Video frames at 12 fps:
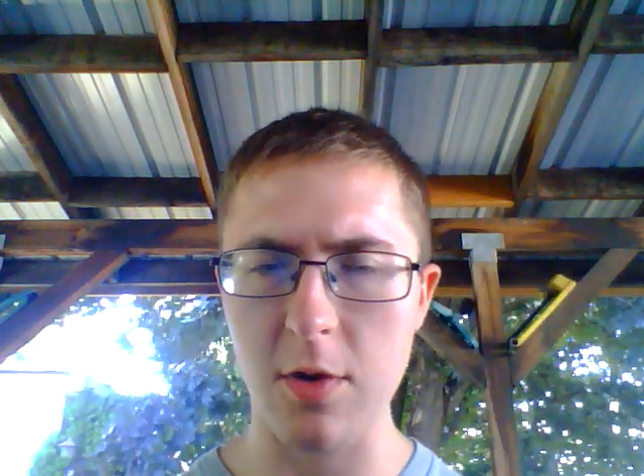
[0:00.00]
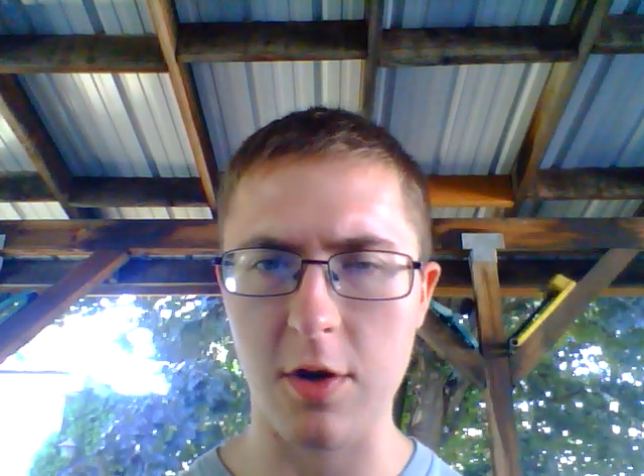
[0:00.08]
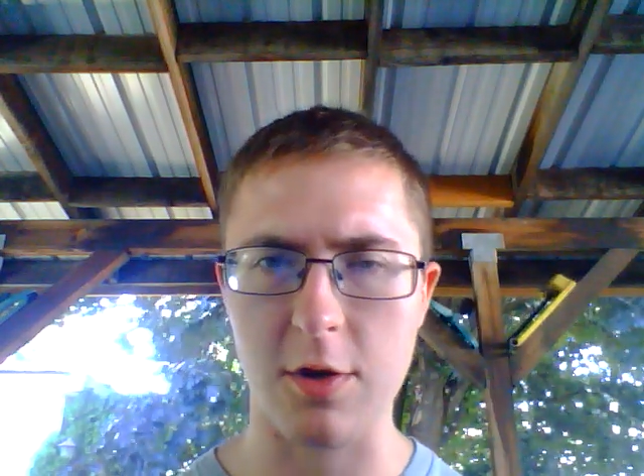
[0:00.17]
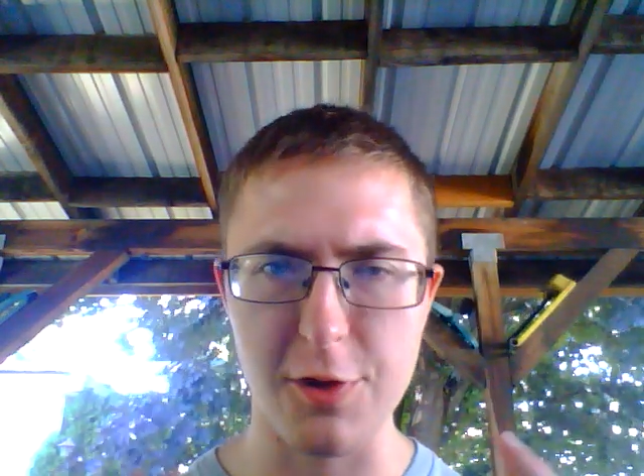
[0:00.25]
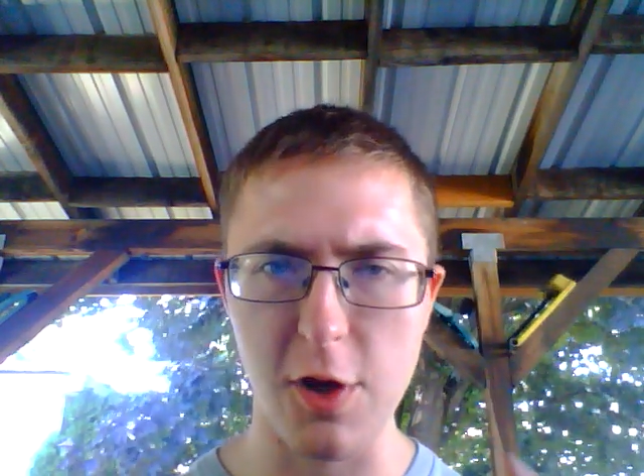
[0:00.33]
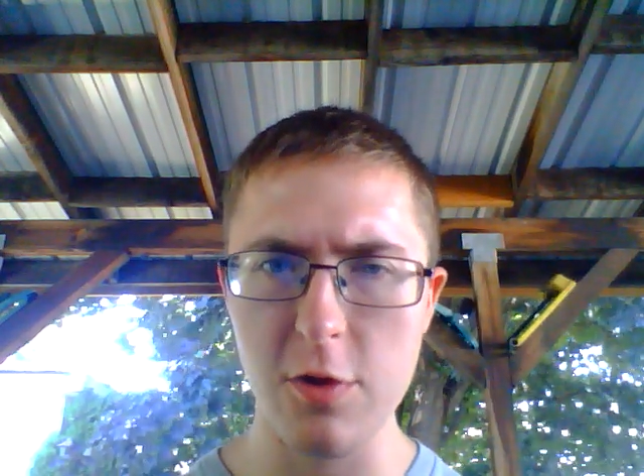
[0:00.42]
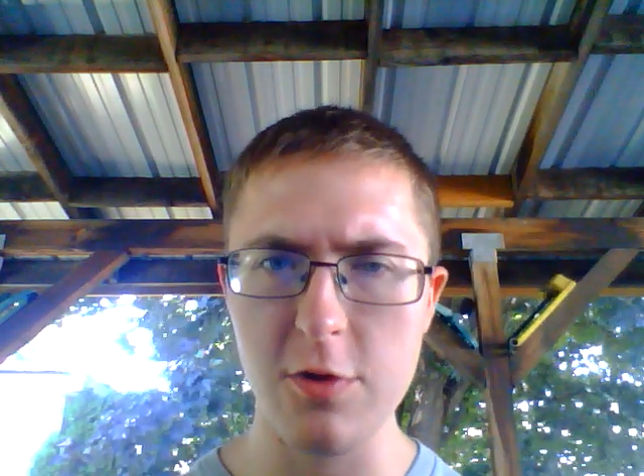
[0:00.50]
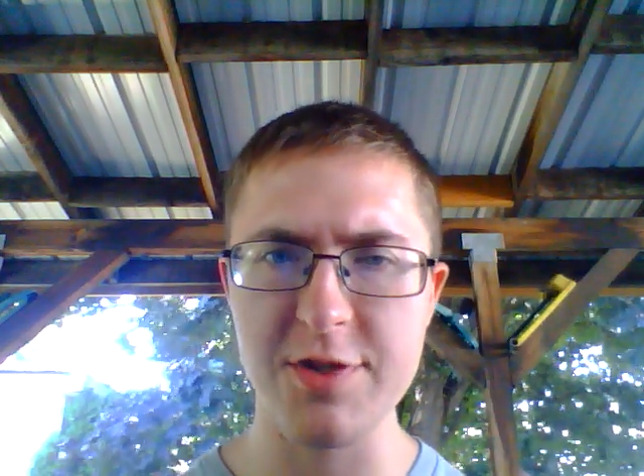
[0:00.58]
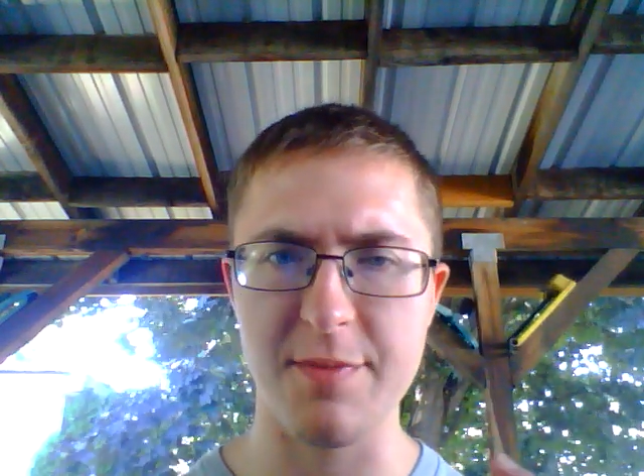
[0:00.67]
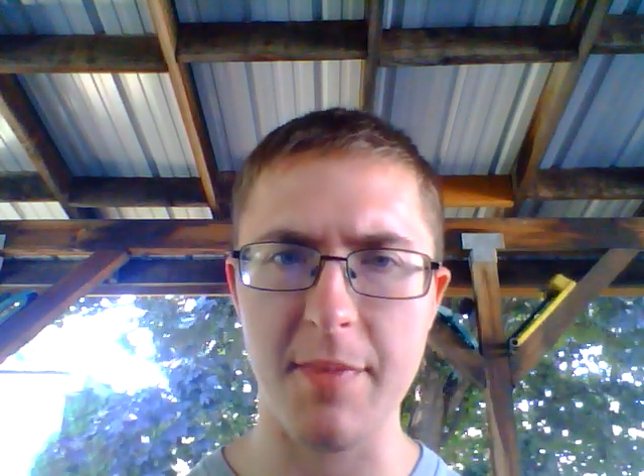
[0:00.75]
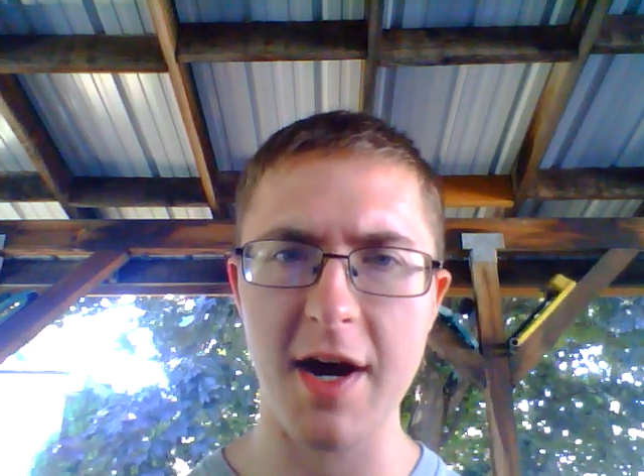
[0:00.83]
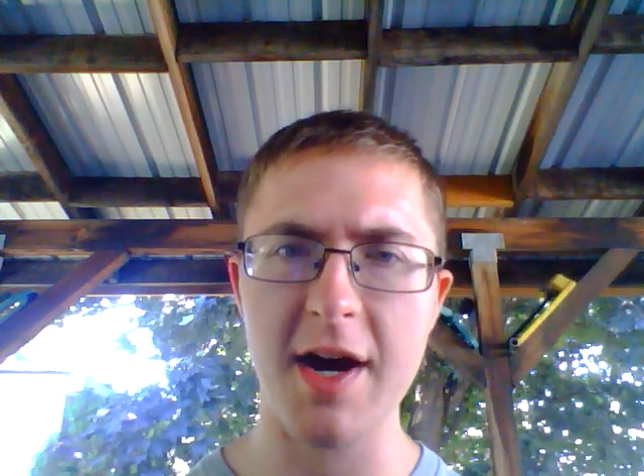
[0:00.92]

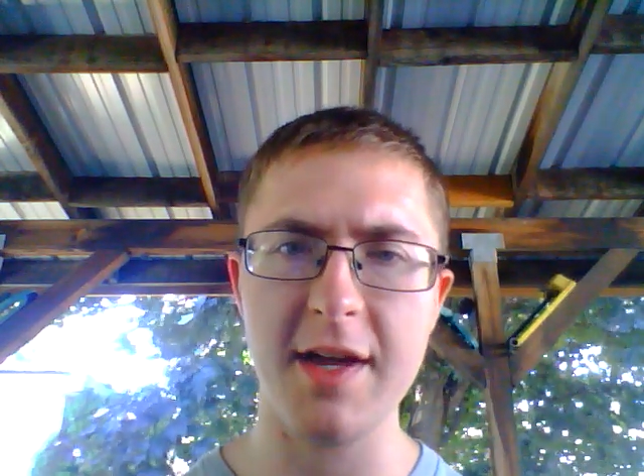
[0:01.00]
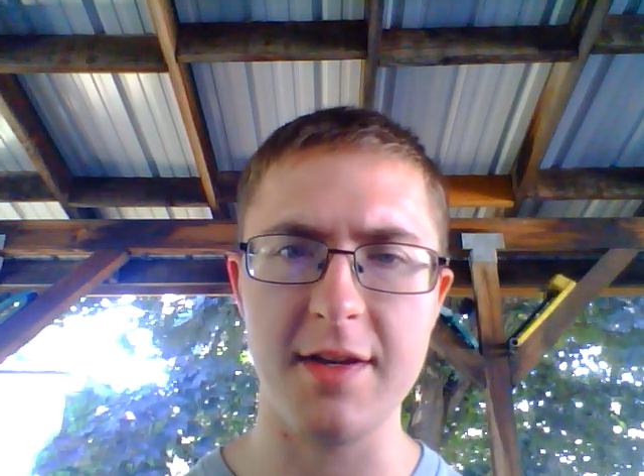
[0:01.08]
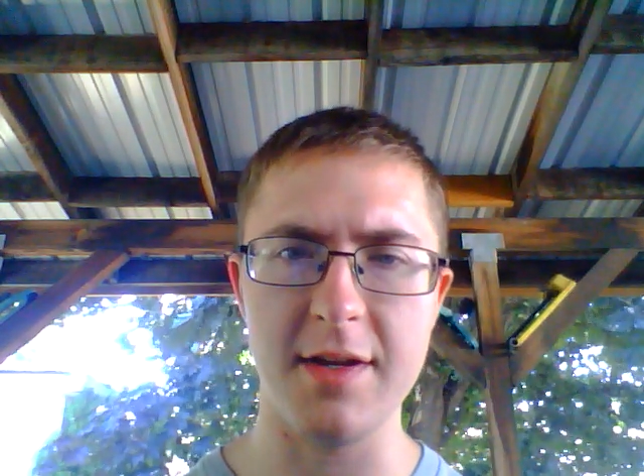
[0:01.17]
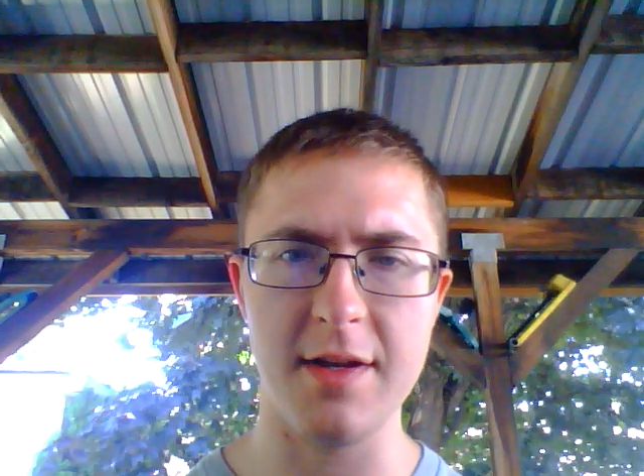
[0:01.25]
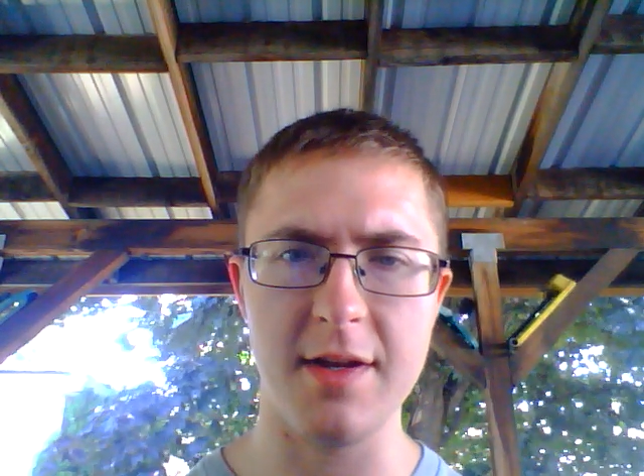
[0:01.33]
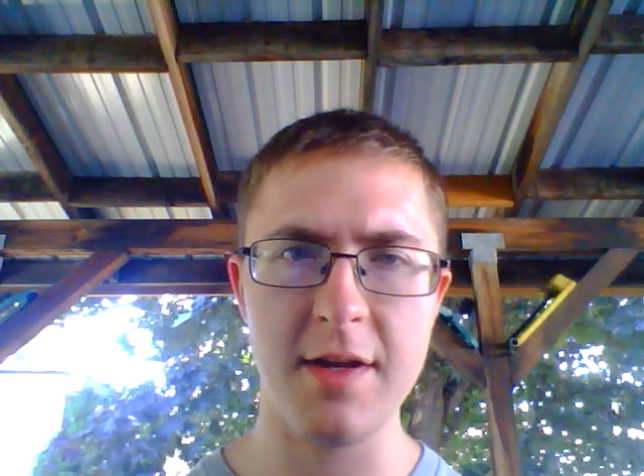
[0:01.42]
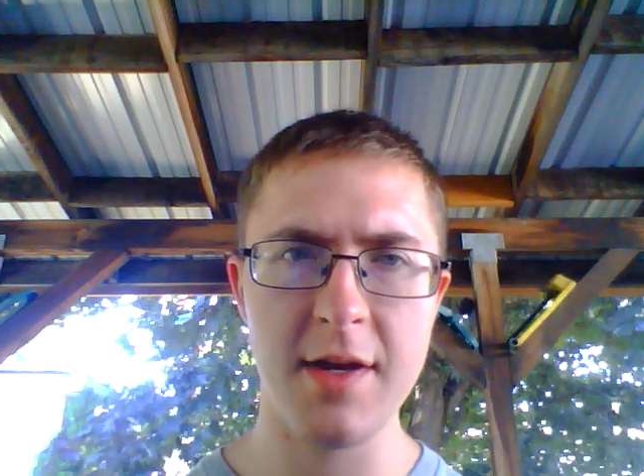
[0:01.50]
close-minded,